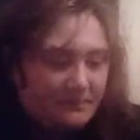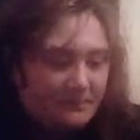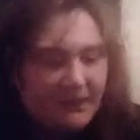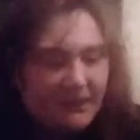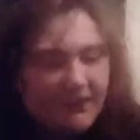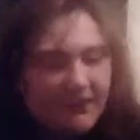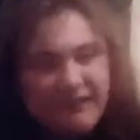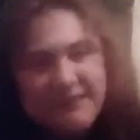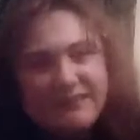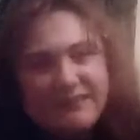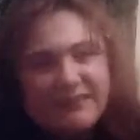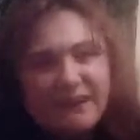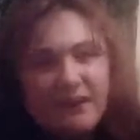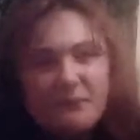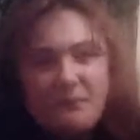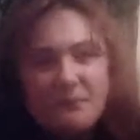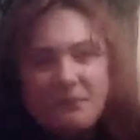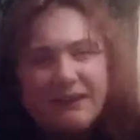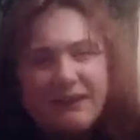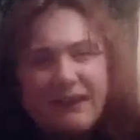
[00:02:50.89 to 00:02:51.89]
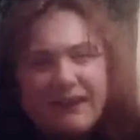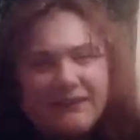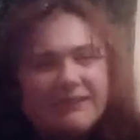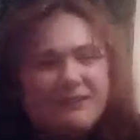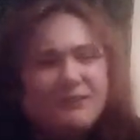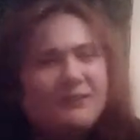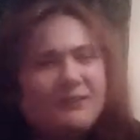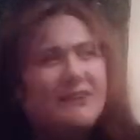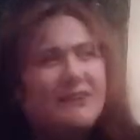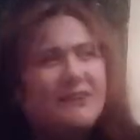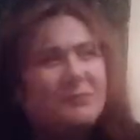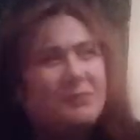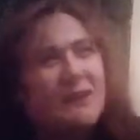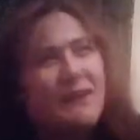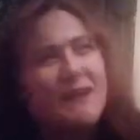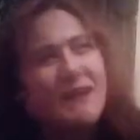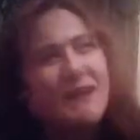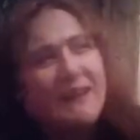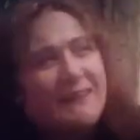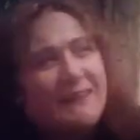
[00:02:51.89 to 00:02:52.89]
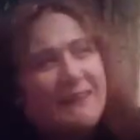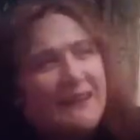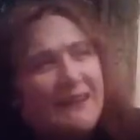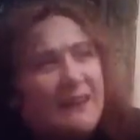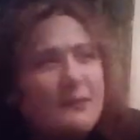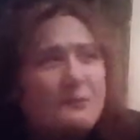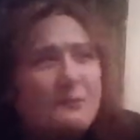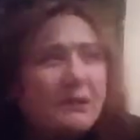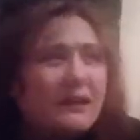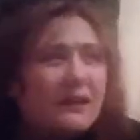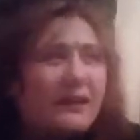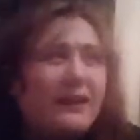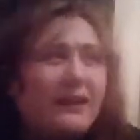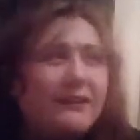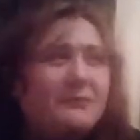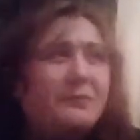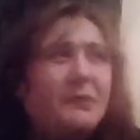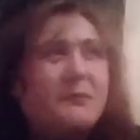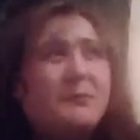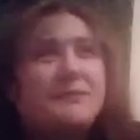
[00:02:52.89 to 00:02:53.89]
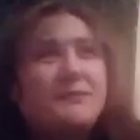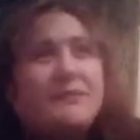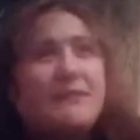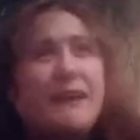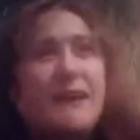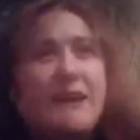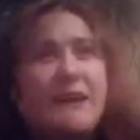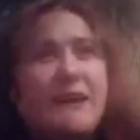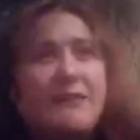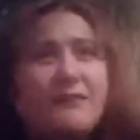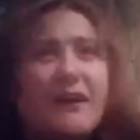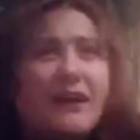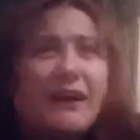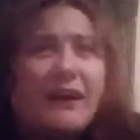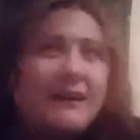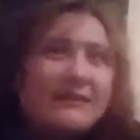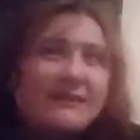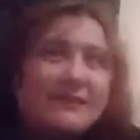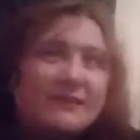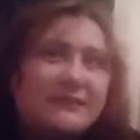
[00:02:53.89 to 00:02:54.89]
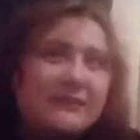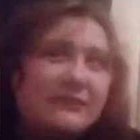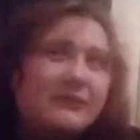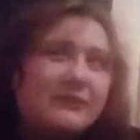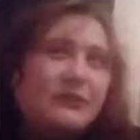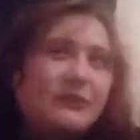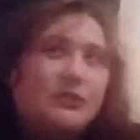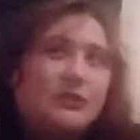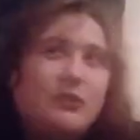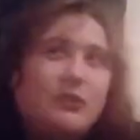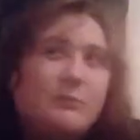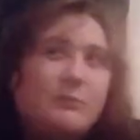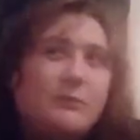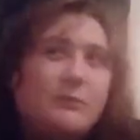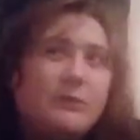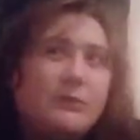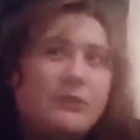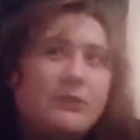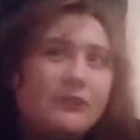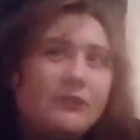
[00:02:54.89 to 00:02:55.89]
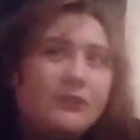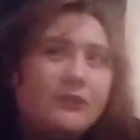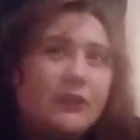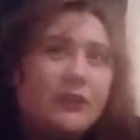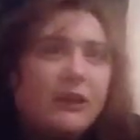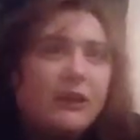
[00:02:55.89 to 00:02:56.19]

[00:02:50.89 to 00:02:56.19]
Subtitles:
is complicated to explain because people say that as humans